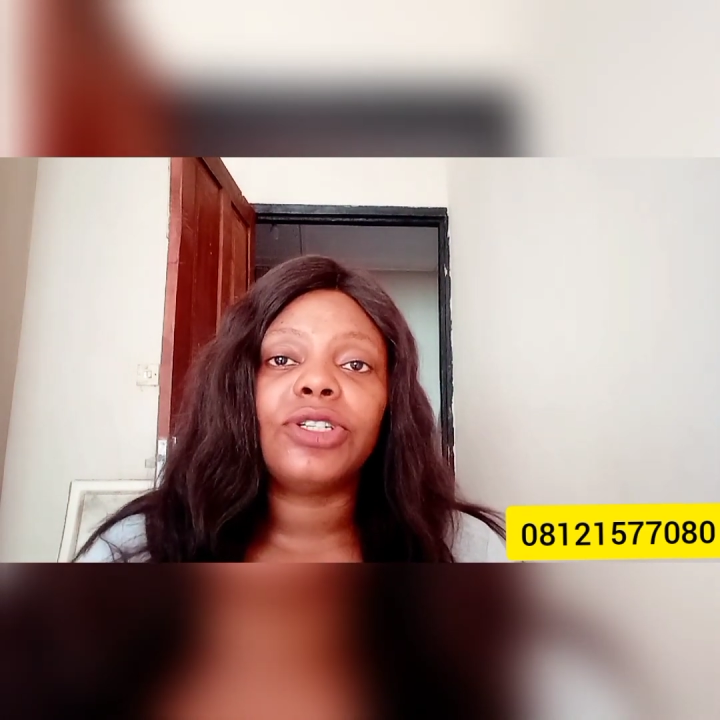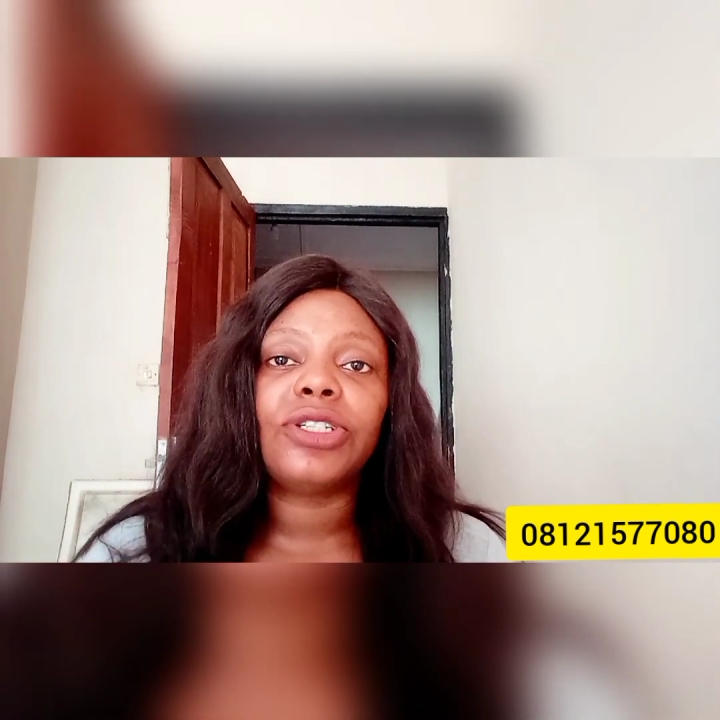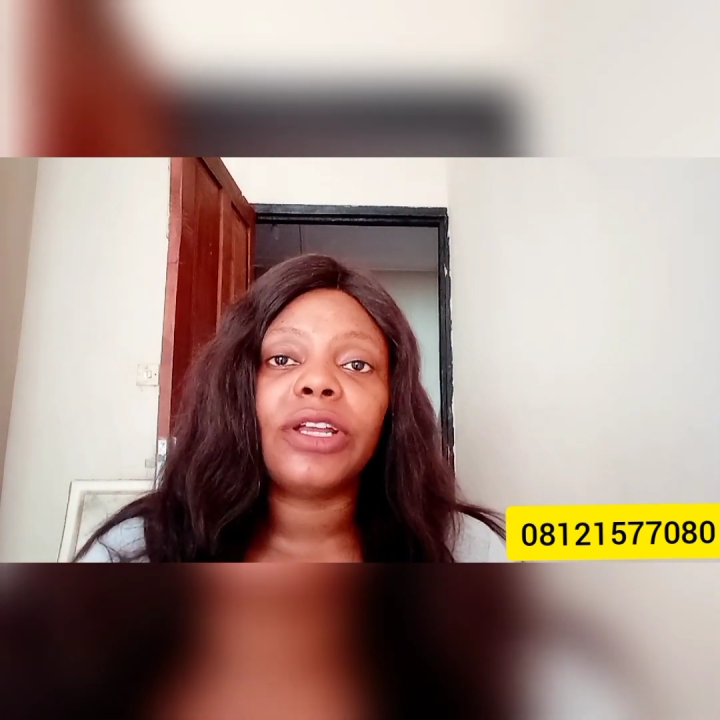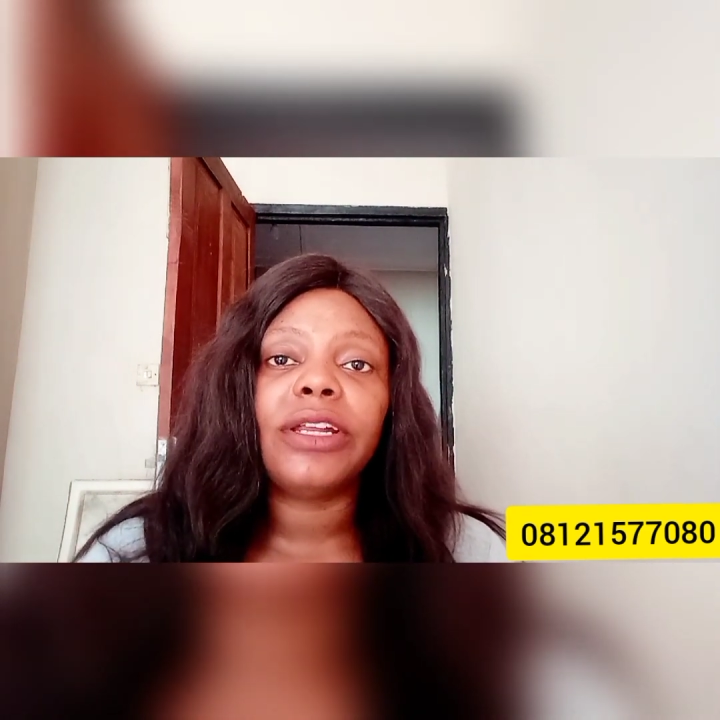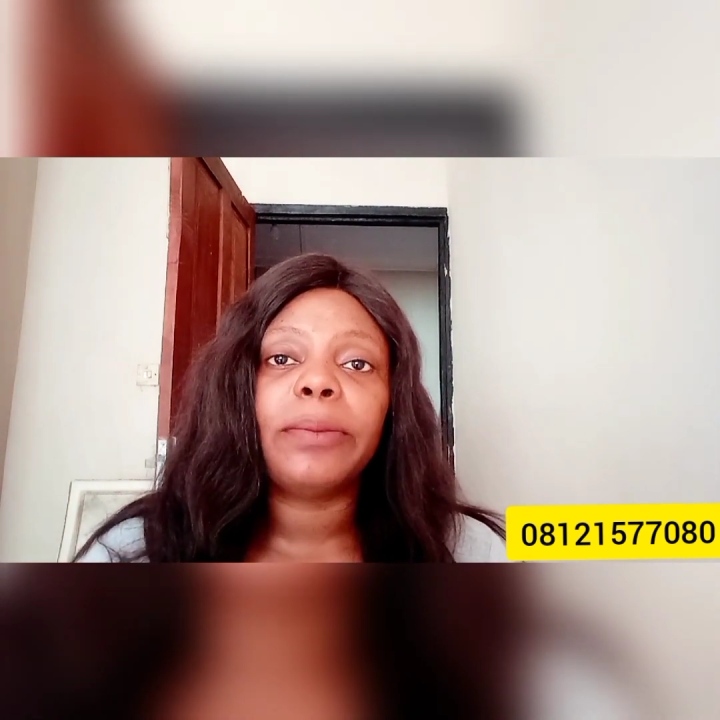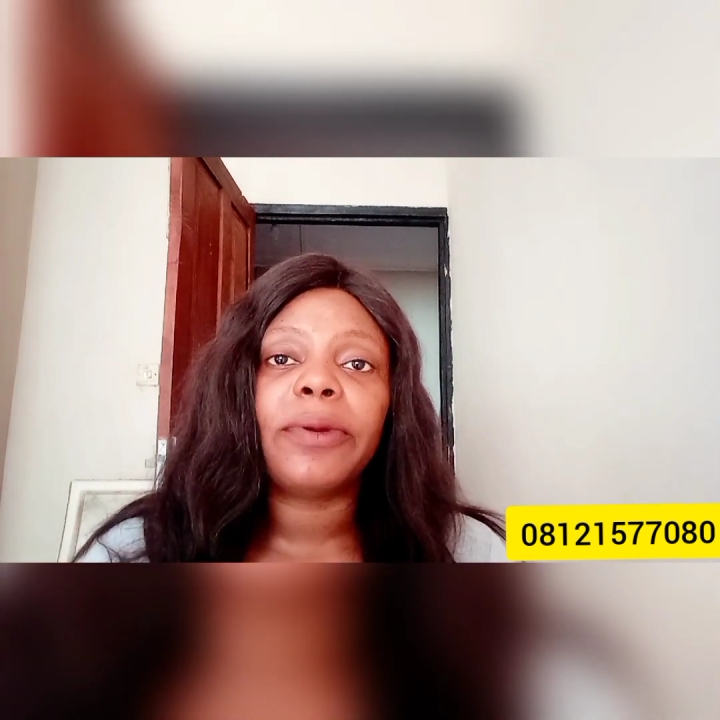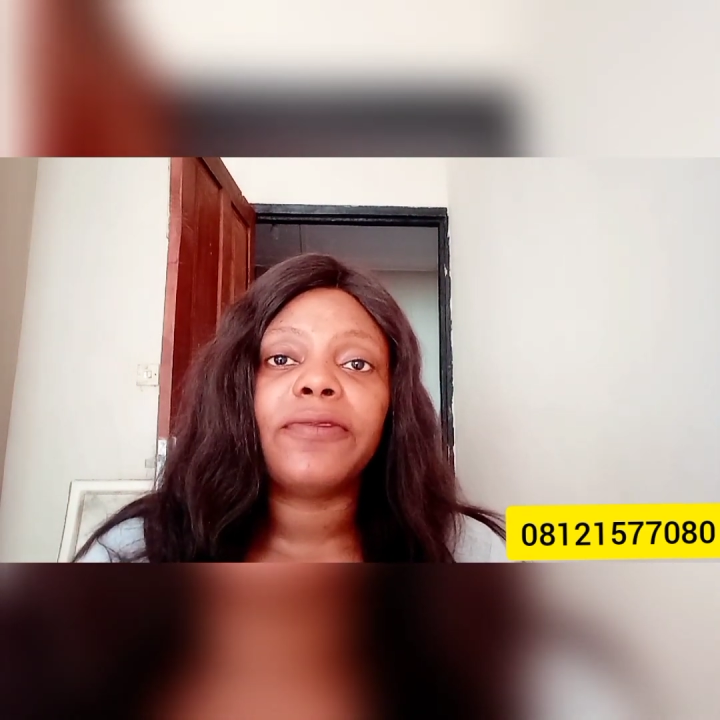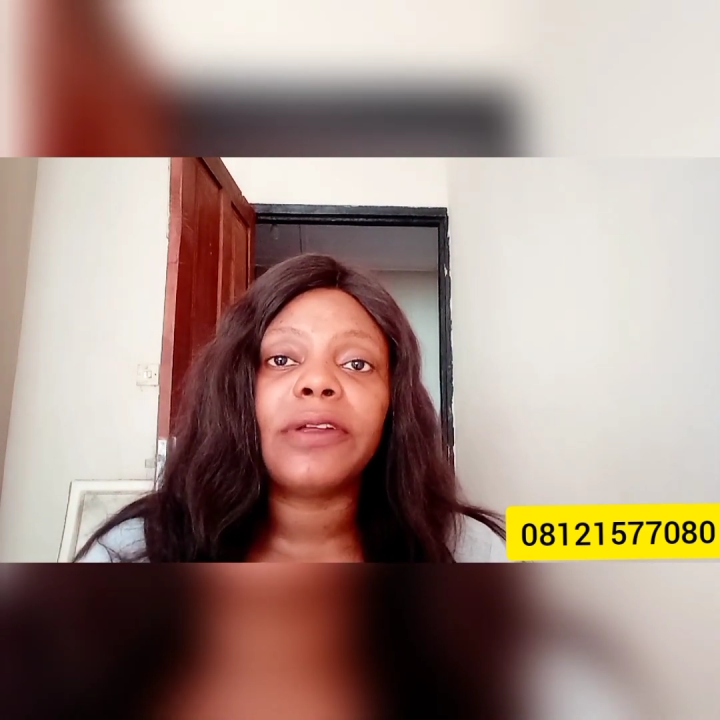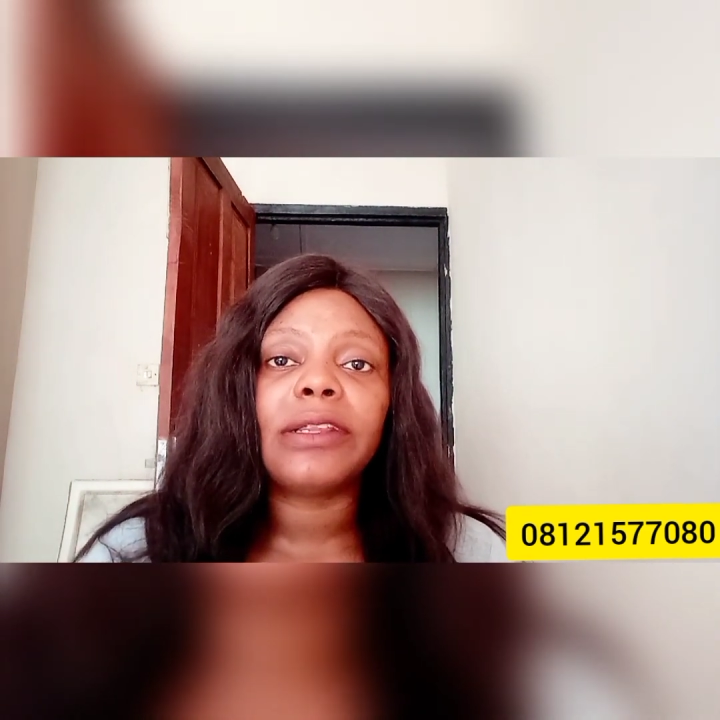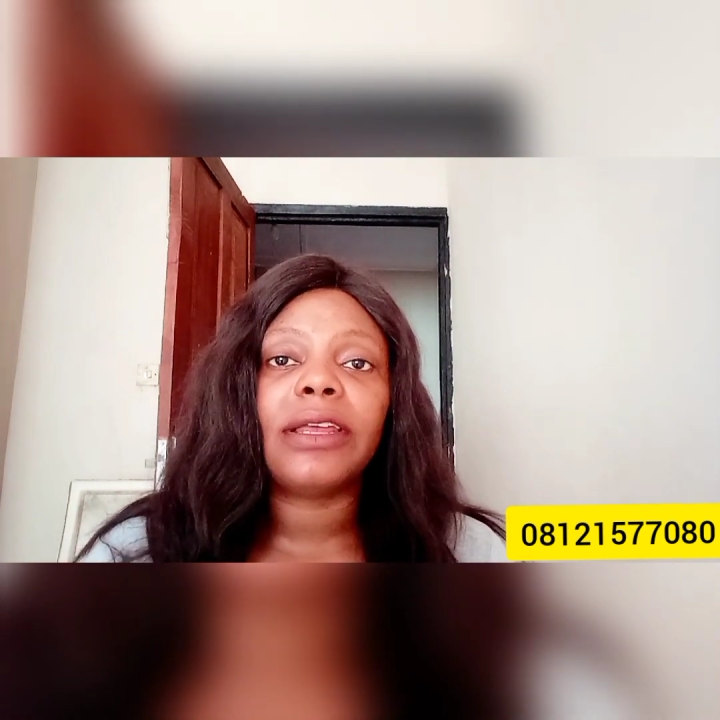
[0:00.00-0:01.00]
Shiny
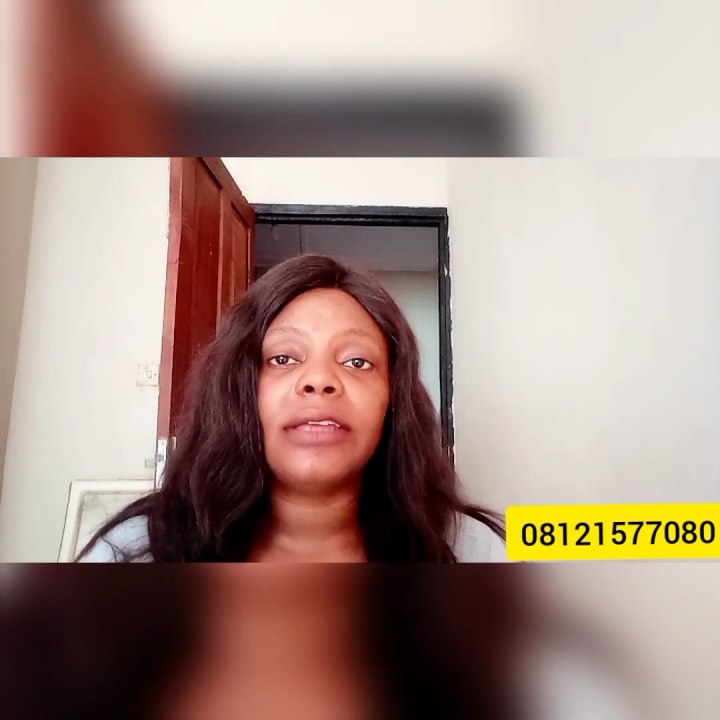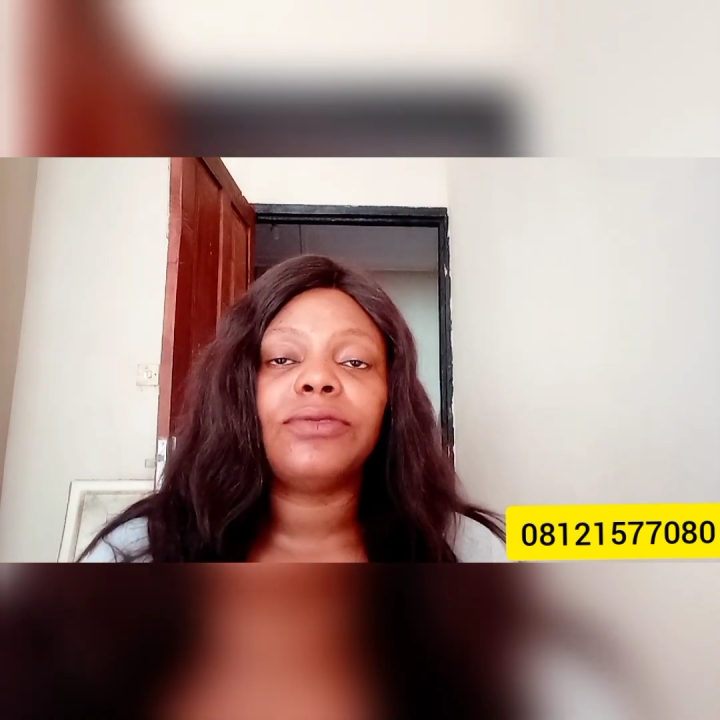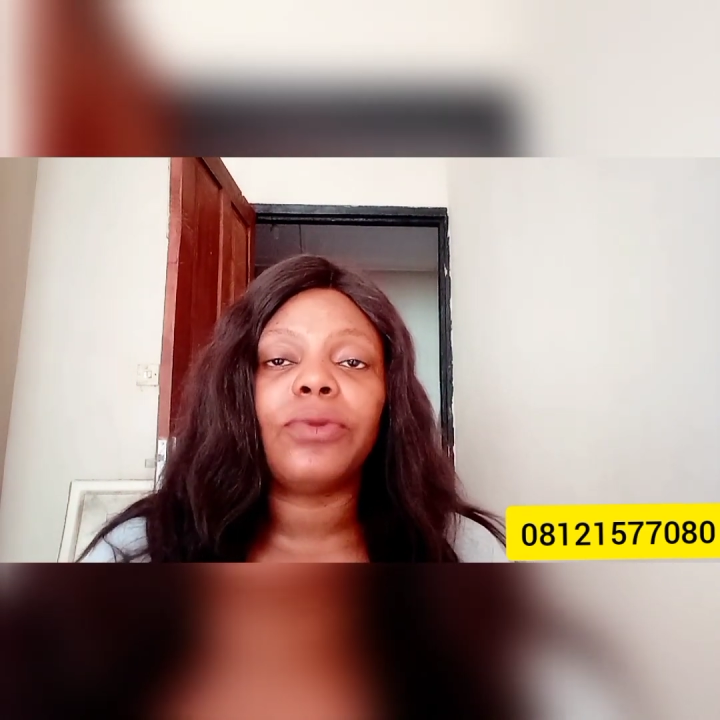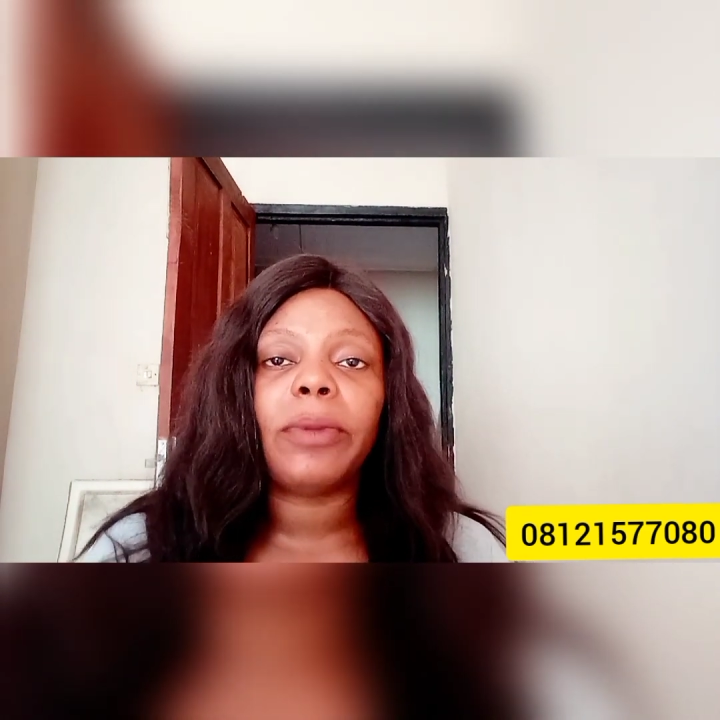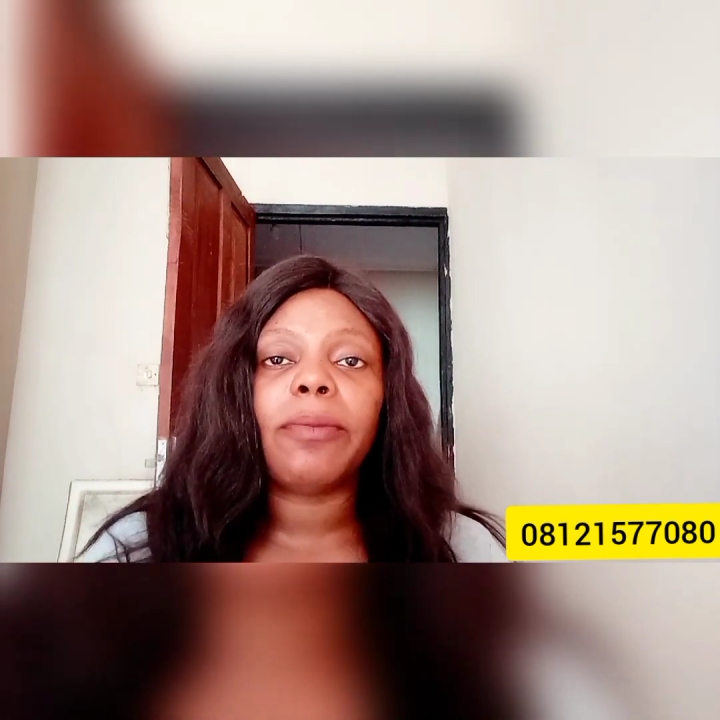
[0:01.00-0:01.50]
Perfect Legs.